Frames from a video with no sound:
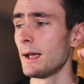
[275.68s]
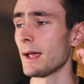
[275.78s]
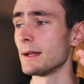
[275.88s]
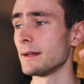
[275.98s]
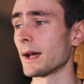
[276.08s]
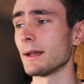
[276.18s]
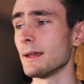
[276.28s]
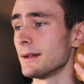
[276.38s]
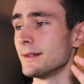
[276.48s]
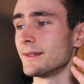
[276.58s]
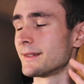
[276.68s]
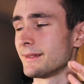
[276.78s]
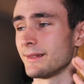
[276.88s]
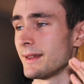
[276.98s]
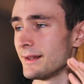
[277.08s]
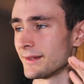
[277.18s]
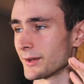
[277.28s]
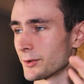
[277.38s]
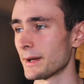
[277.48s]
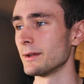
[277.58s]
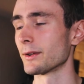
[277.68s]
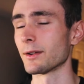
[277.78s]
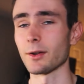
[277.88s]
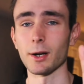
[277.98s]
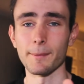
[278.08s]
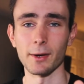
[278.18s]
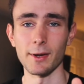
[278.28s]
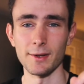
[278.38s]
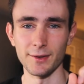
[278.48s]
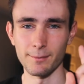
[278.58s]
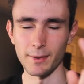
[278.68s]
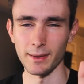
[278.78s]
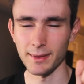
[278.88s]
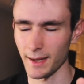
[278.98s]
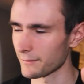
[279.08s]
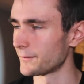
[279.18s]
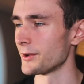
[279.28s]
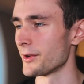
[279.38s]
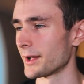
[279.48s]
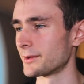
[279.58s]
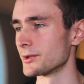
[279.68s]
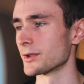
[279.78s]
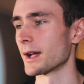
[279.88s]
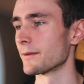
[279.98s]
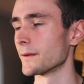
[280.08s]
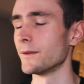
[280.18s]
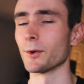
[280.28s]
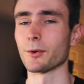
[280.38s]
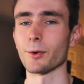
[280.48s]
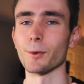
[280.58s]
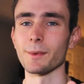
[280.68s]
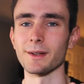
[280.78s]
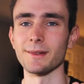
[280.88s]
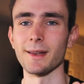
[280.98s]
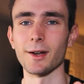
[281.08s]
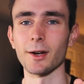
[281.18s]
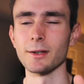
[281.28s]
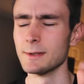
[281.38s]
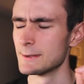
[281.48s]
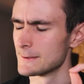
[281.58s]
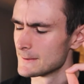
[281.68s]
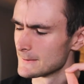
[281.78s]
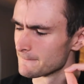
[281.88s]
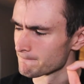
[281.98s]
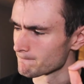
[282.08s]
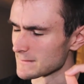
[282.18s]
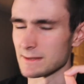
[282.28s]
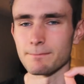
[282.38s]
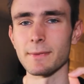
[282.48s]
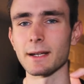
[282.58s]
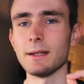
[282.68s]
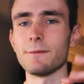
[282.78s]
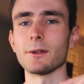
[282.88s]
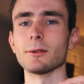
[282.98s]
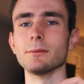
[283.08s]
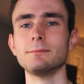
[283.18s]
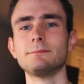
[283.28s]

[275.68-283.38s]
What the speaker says: And yeah, it is a great looking car. Perez, be thankful you got to drive a Vodachrome because they are magnifico.